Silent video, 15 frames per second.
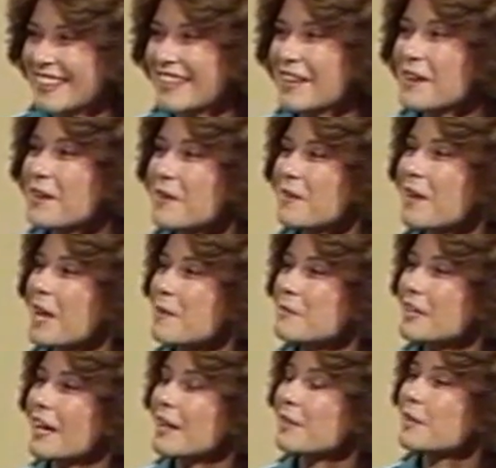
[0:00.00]
What do you mean? Well, I
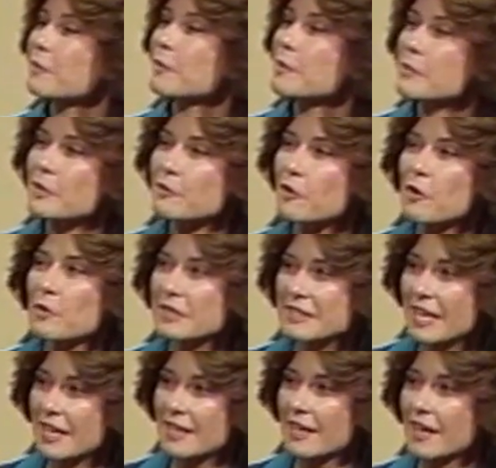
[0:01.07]
mean, I think women have always
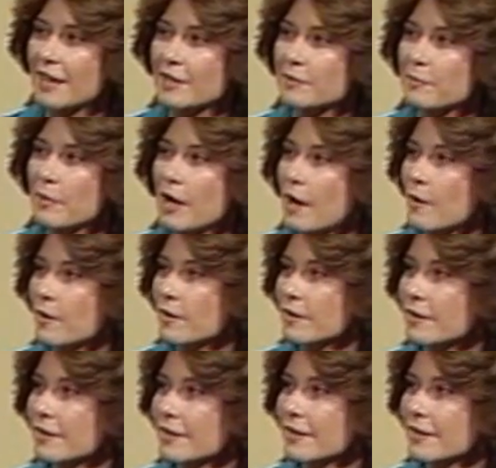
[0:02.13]
had a kind of power,